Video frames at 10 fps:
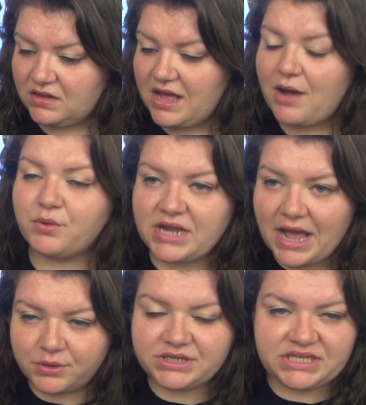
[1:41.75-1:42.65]
Howard
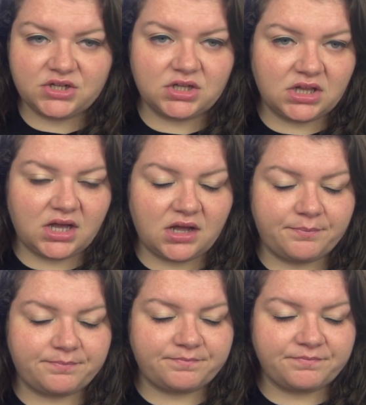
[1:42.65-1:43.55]
Howard Keel
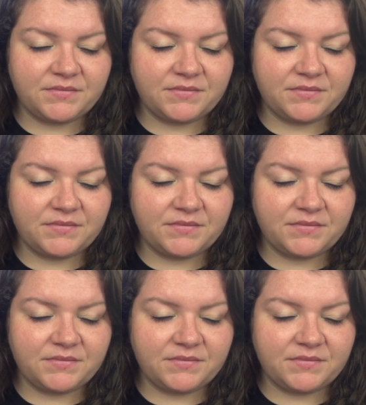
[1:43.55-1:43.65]
um,